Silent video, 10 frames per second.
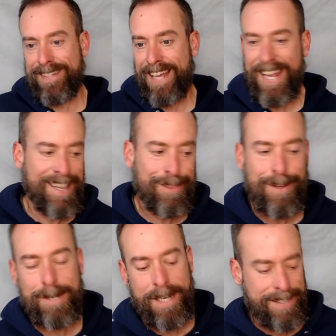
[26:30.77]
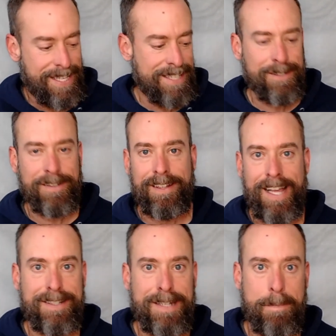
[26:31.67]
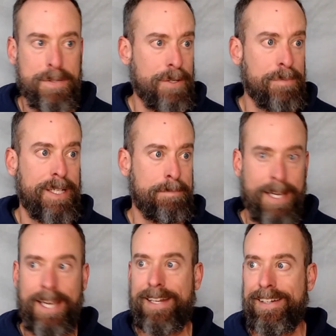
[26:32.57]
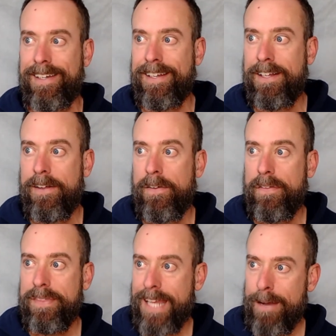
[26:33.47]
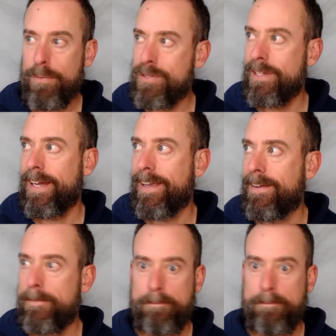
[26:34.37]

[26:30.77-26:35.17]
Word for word: I hadn't thought about that till the last episode. I'm like, man, that was like,